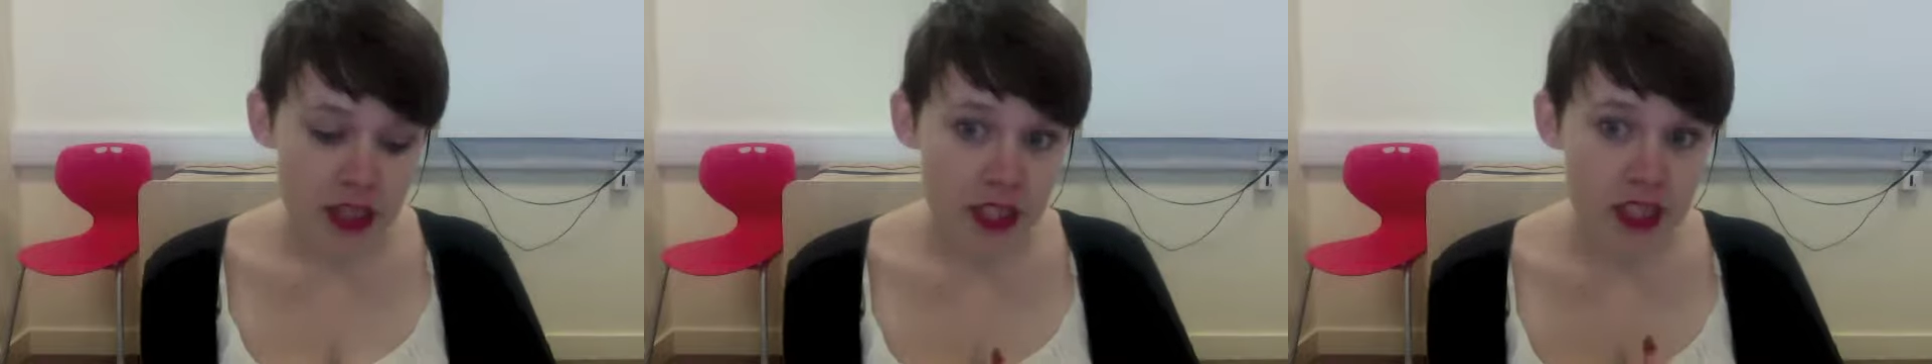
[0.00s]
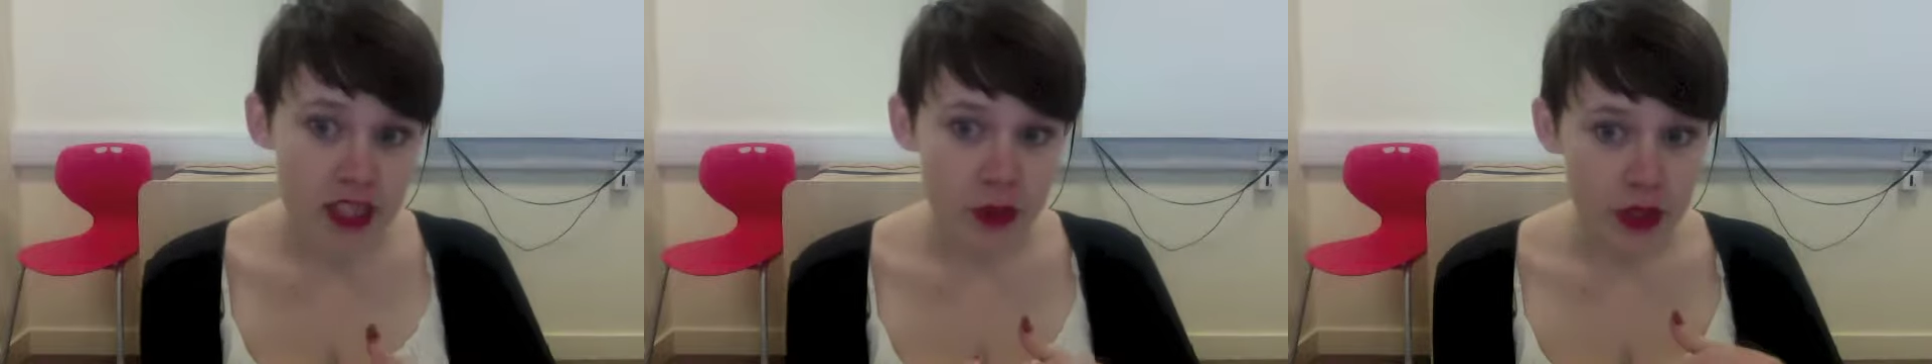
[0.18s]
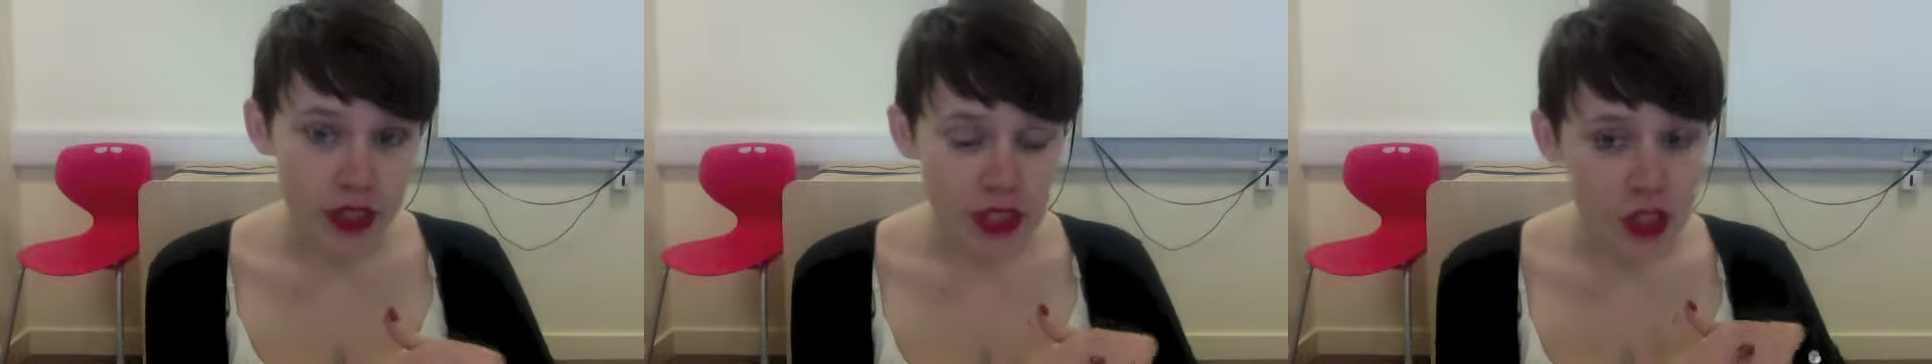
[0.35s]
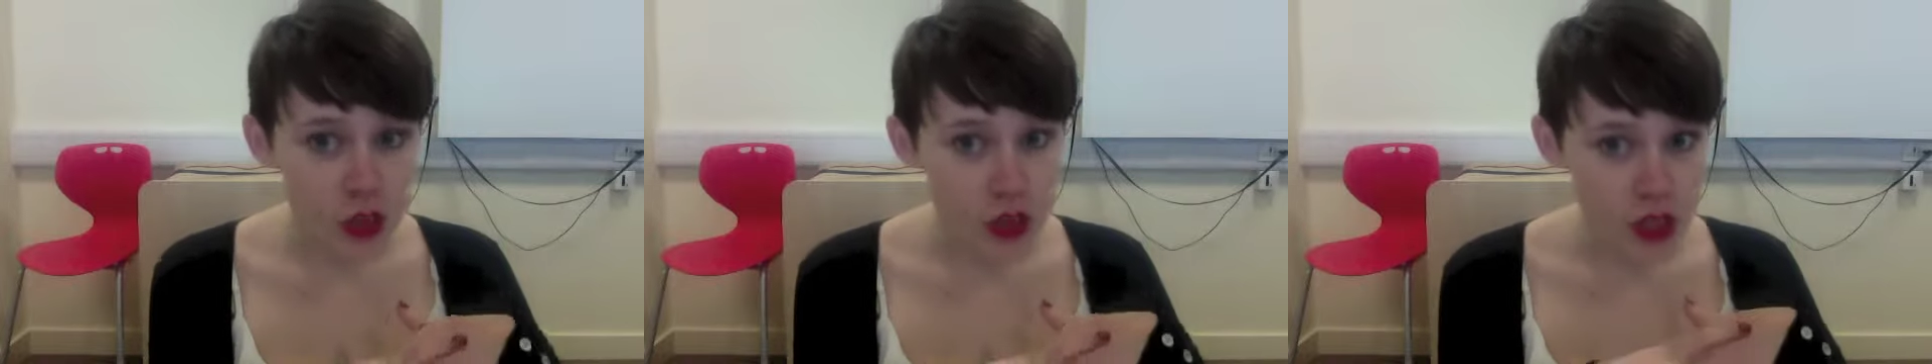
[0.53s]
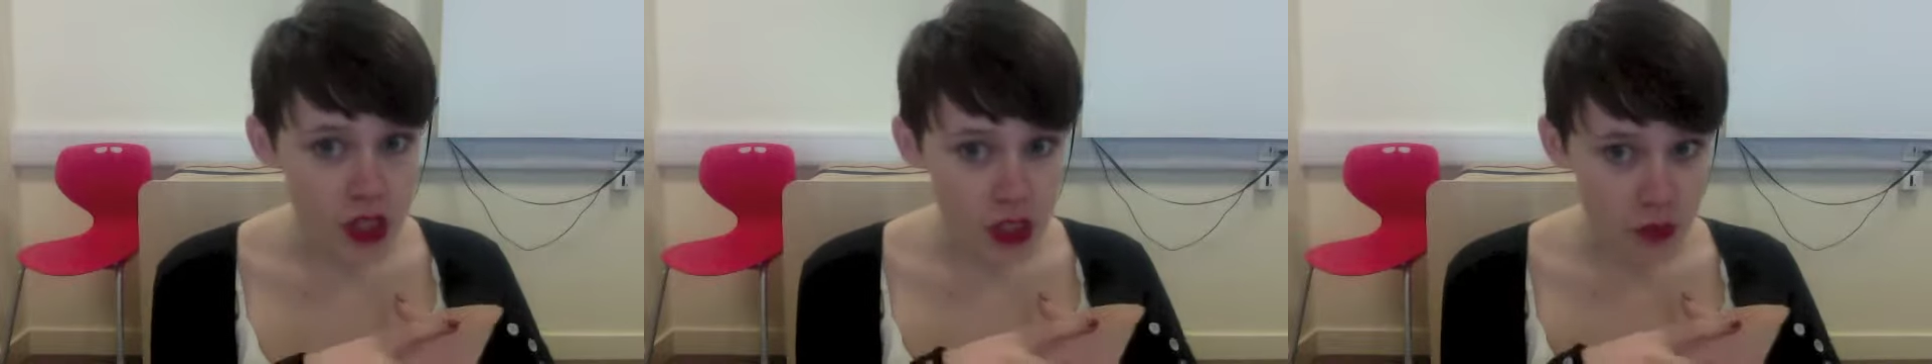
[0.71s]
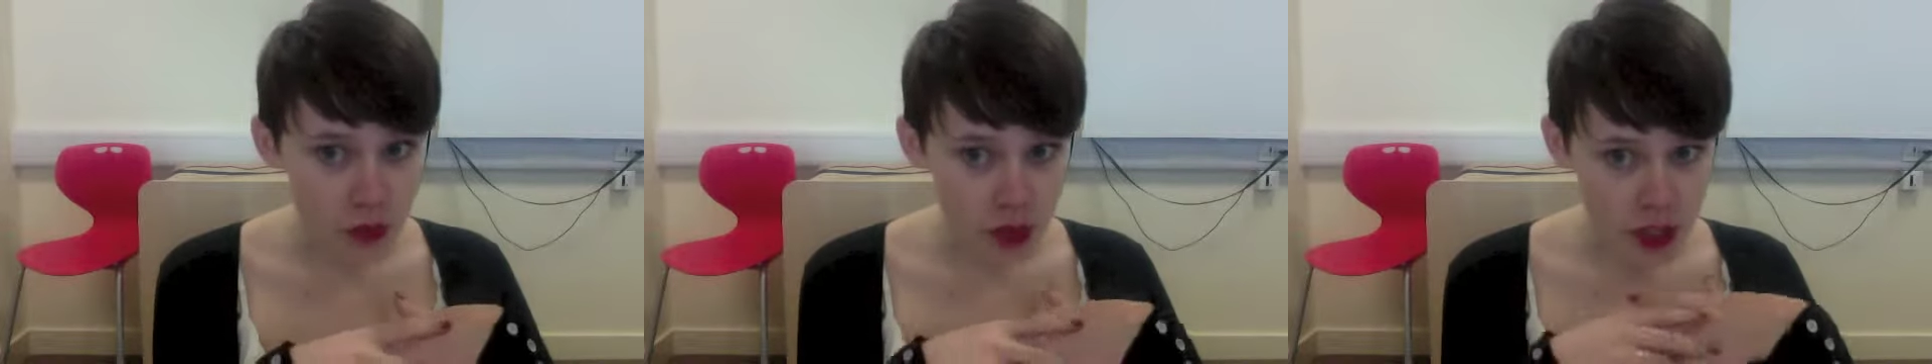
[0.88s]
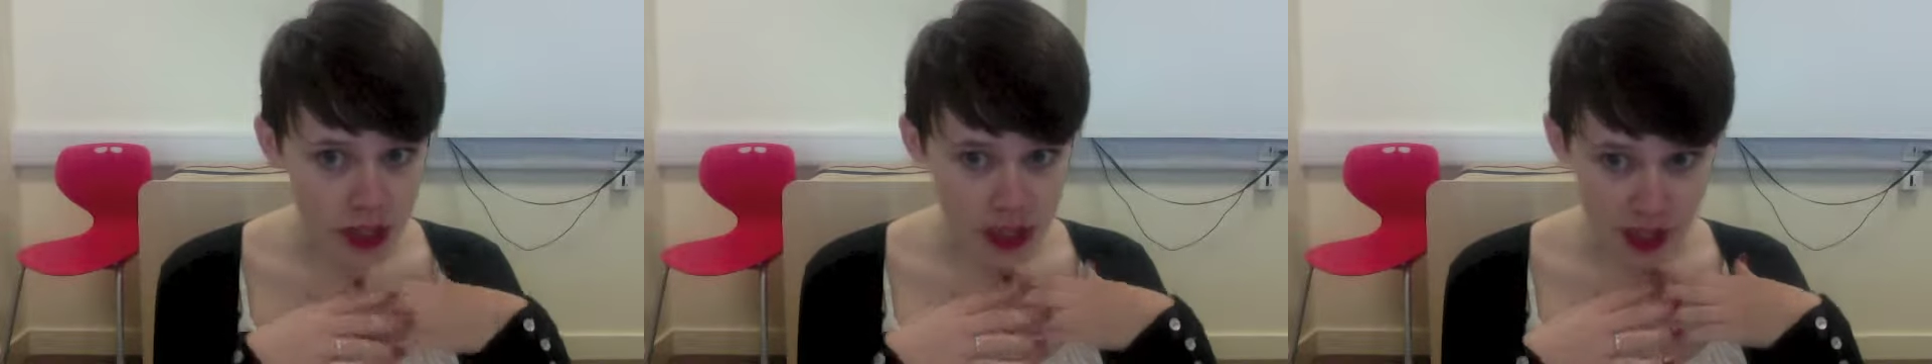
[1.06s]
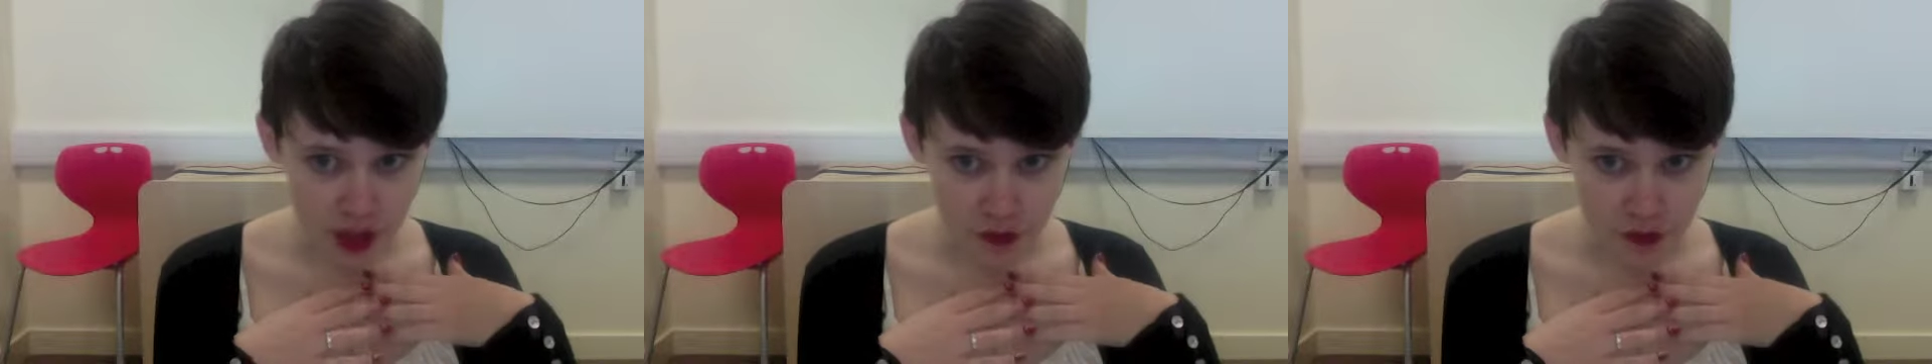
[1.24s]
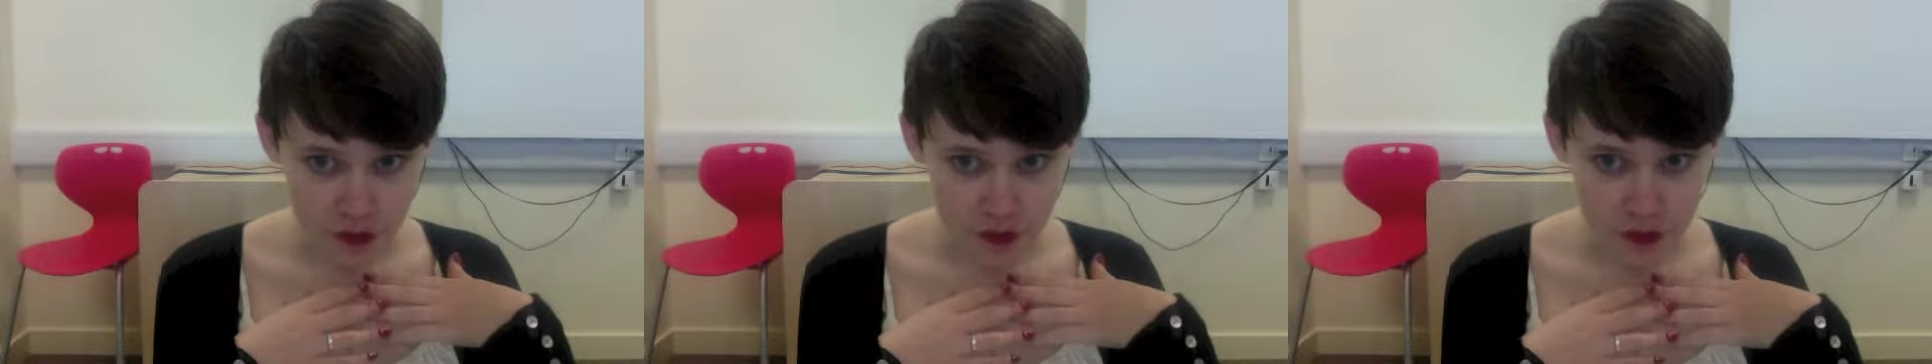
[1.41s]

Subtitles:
So within doing this, I wanted to give